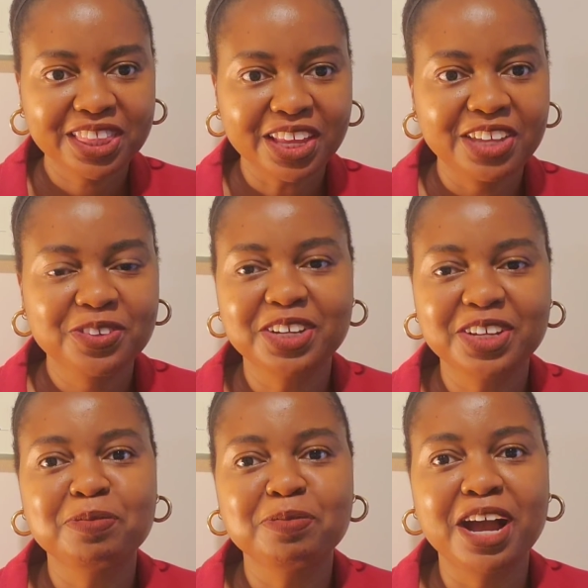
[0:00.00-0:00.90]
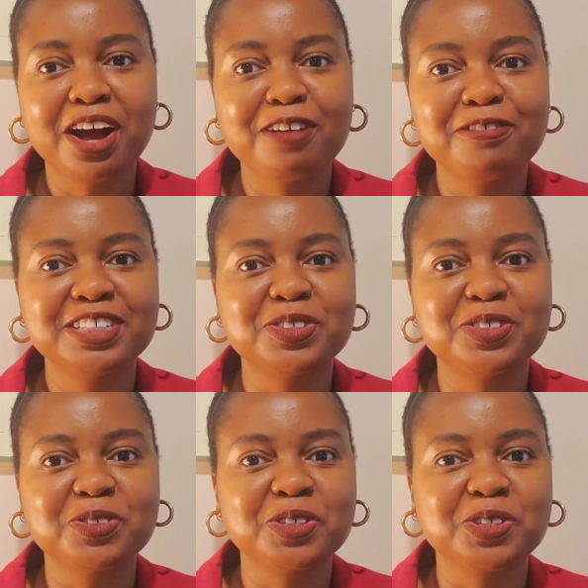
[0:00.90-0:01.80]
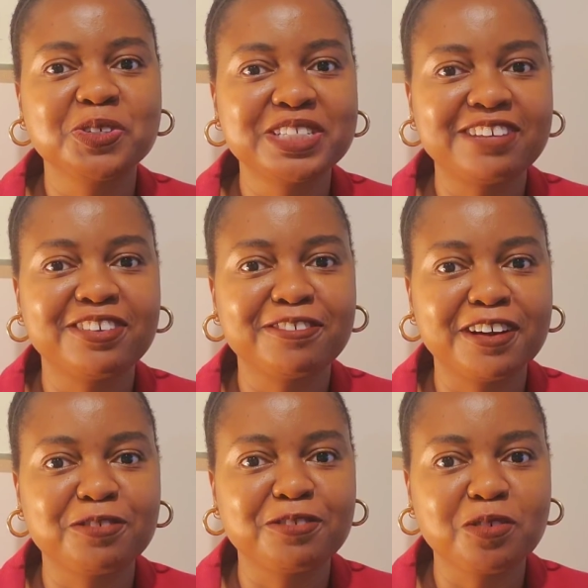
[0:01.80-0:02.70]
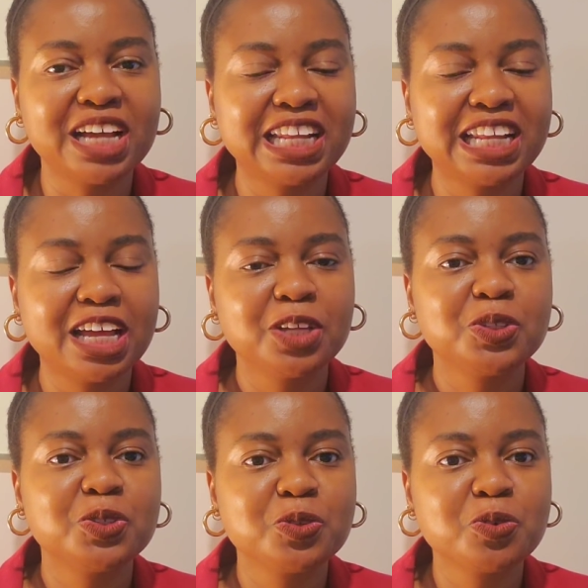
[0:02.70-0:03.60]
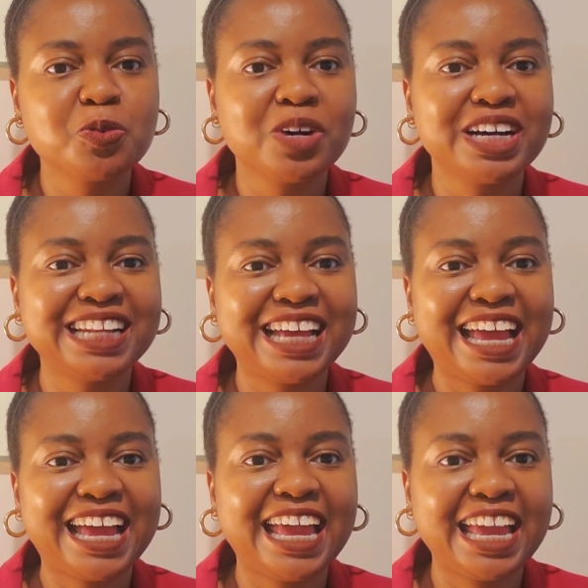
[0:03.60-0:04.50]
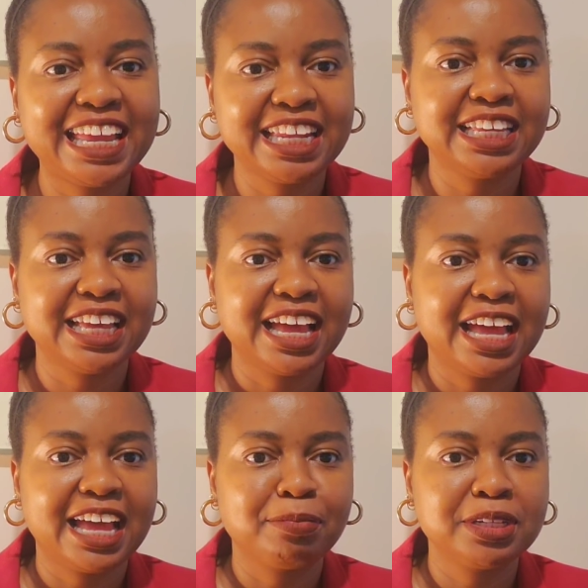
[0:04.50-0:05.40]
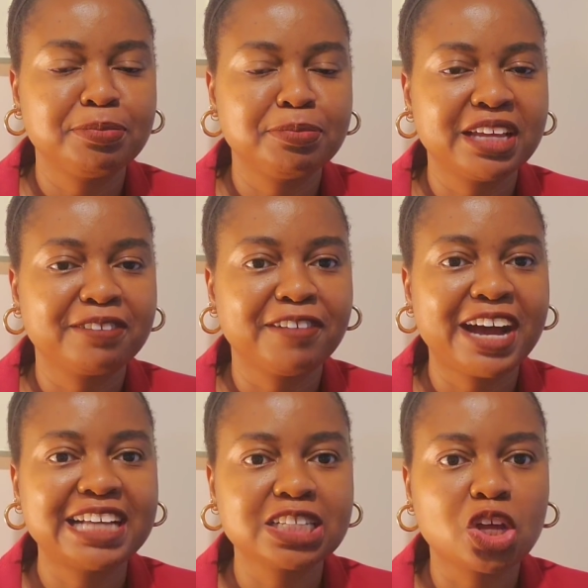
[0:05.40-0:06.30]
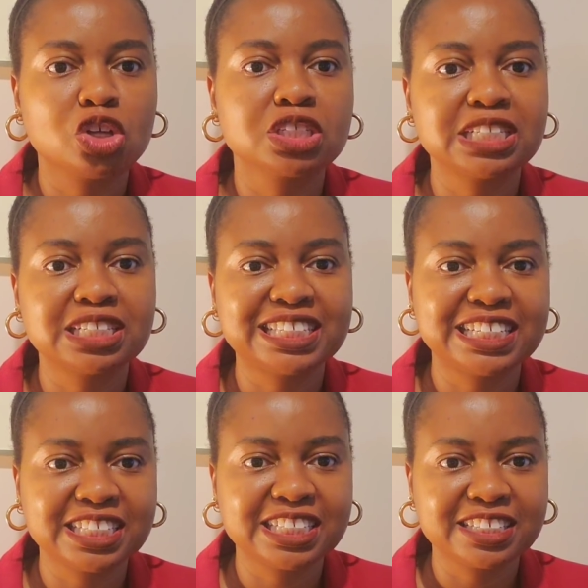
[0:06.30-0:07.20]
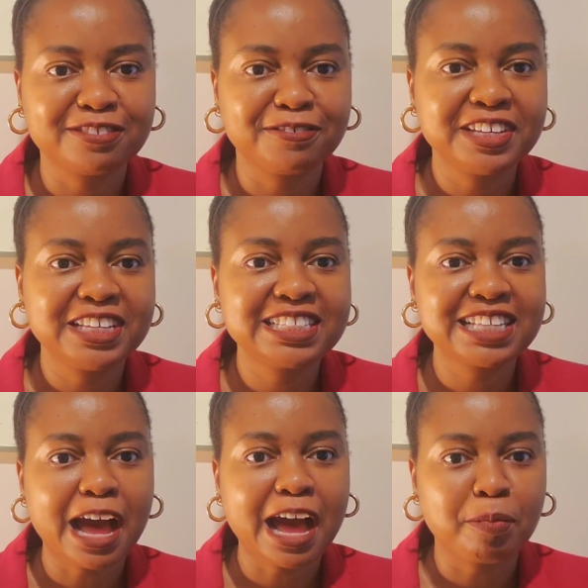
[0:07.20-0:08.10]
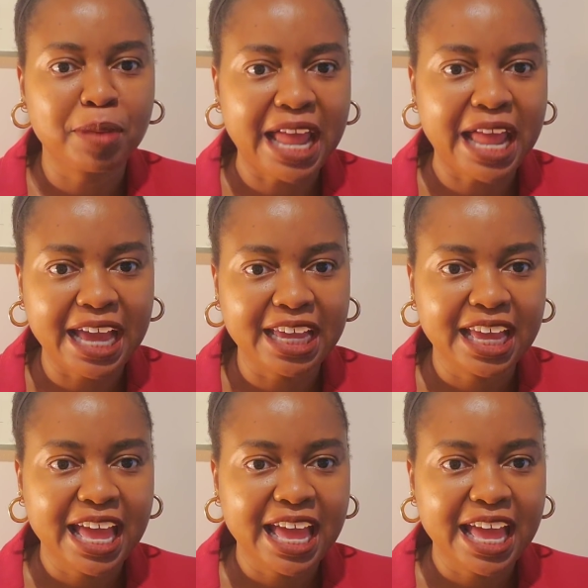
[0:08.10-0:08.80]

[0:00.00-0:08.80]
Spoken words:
You can call my office, 202-751-2180, and please be advised, consultation fees apply.